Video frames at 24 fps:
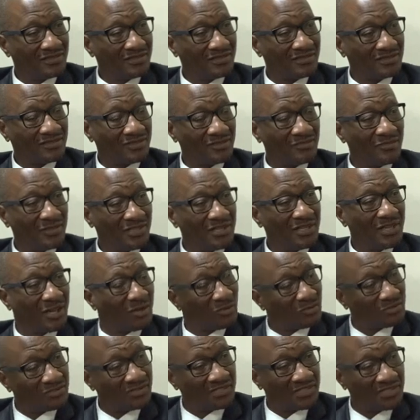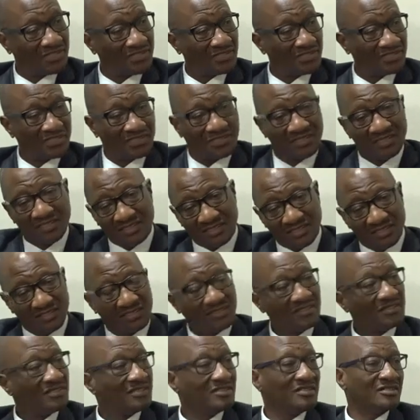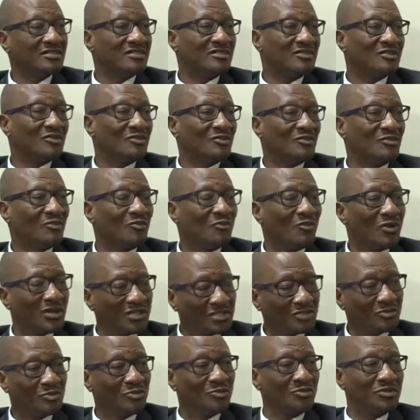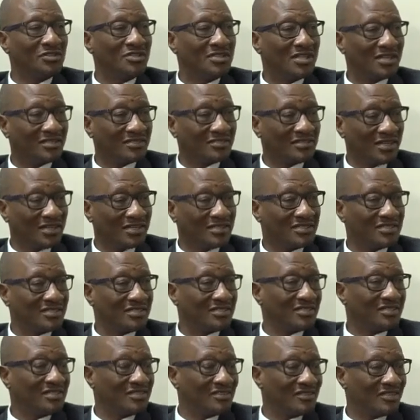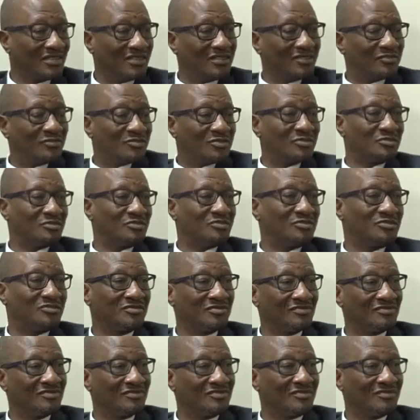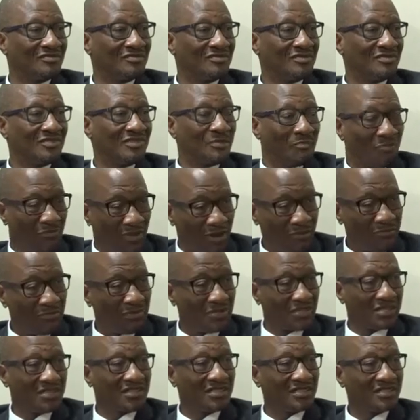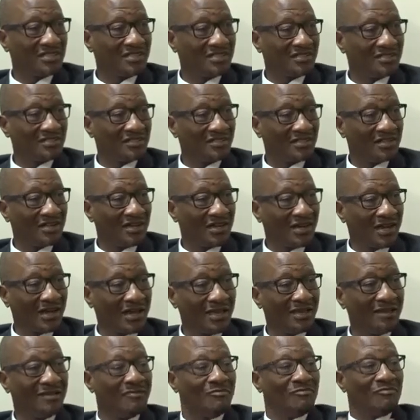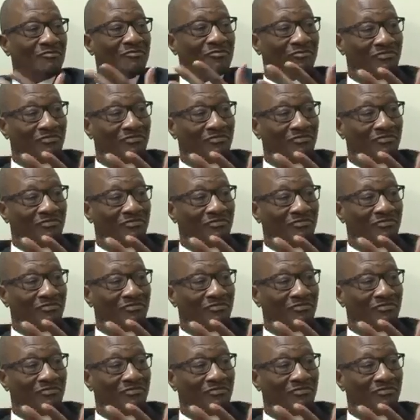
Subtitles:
as a media outlet, what good does that give to the public I am